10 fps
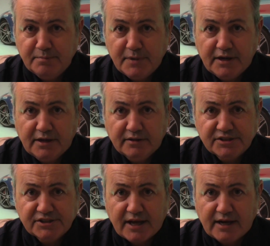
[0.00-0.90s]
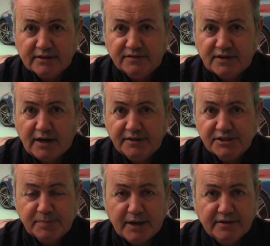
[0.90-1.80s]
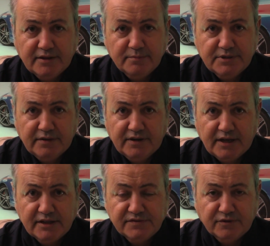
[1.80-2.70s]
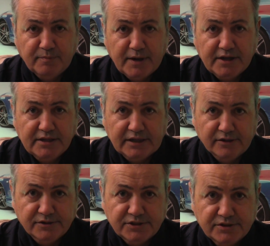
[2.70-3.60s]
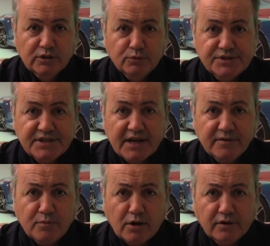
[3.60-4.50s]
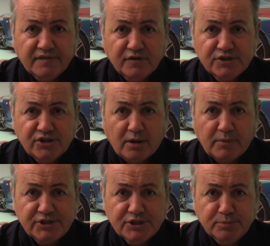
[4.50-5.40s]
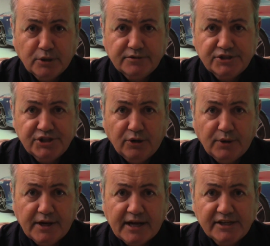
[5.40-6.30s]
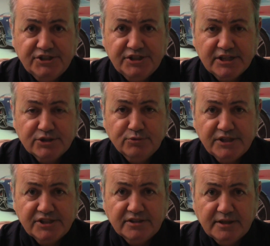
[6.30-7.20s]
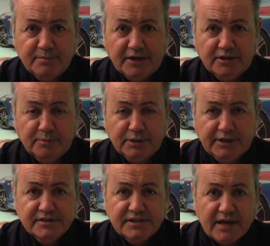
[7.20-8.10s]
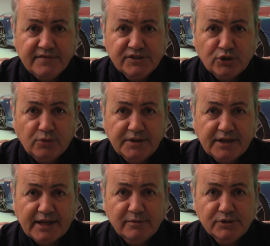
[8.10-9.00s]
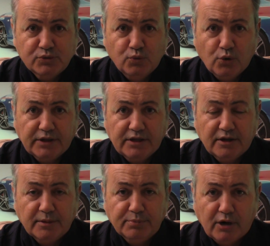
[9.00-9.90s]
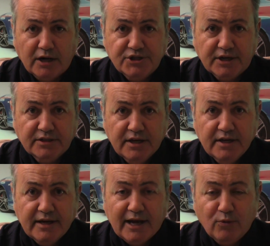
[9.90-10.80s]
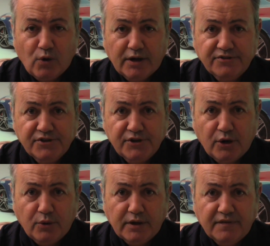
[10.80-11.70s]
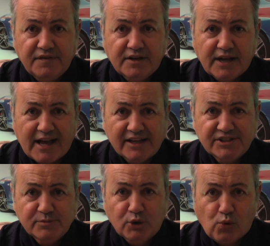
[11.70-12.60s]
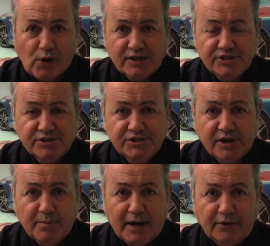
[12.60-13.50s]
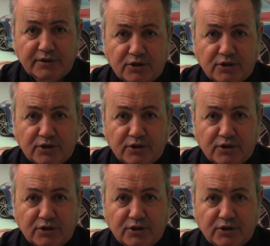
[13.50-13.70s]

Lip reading: meaningless act of kindness paid them dividends for many years. When David Martyr first saw my Supra at the show, it had just recently been completed. David told me that he was working on a project and wanted to know if he could ask some questions about the